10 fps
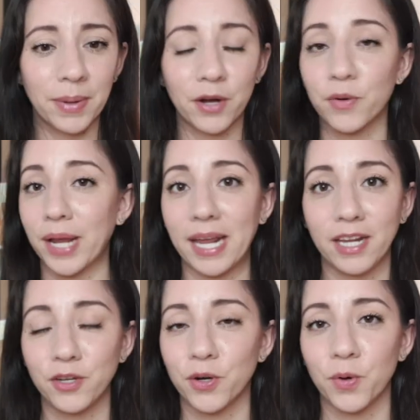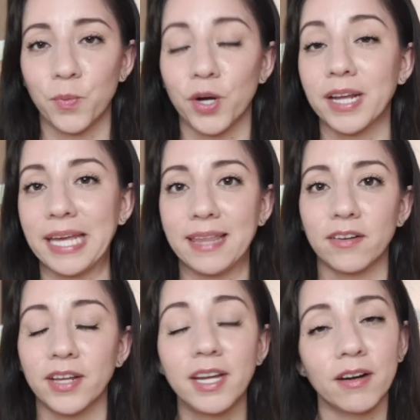But creating your own work,
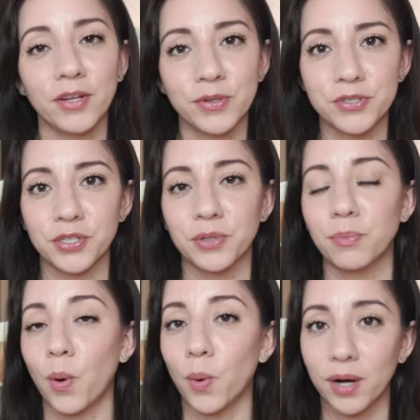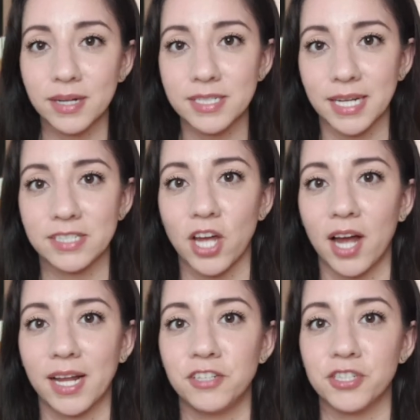either here on YouTube or on
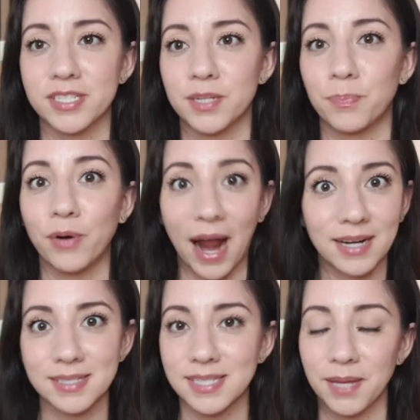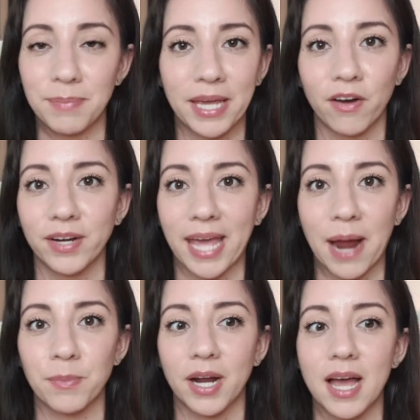TikTok, just practicing being on
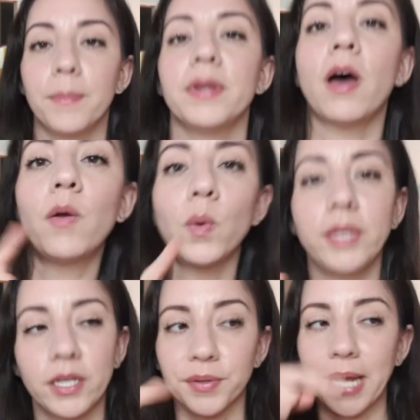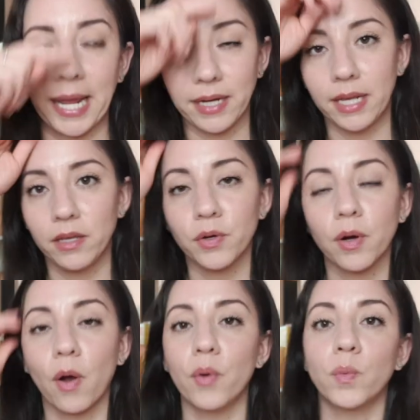camera, but not only creating
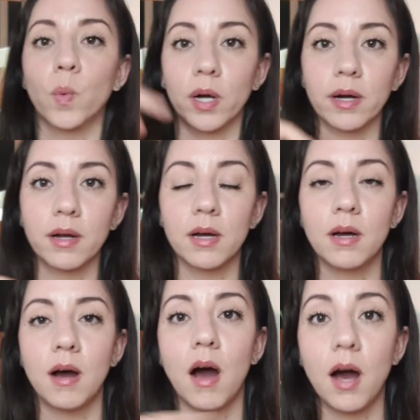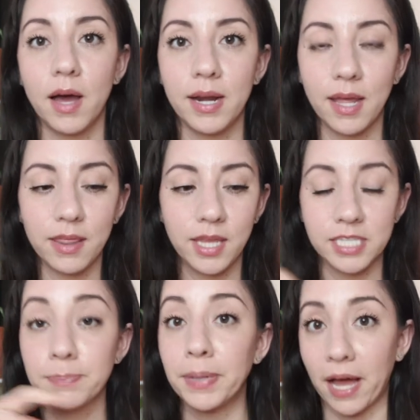your own work on
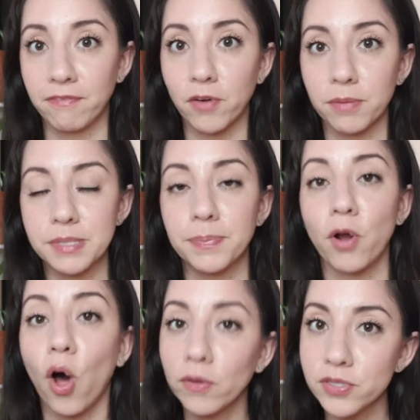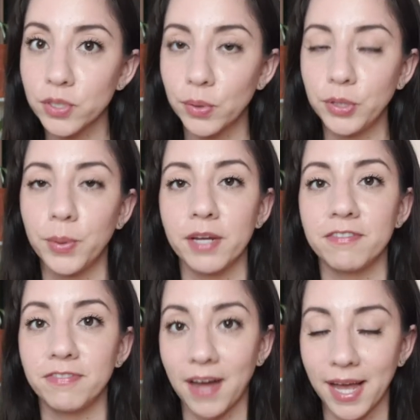these platforms, but also you can
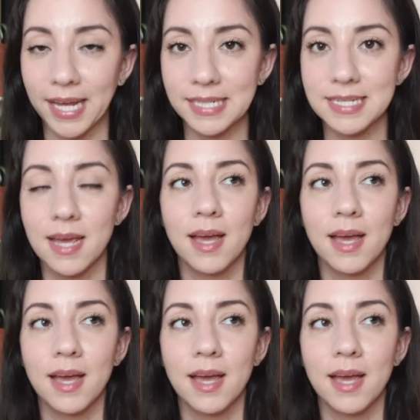find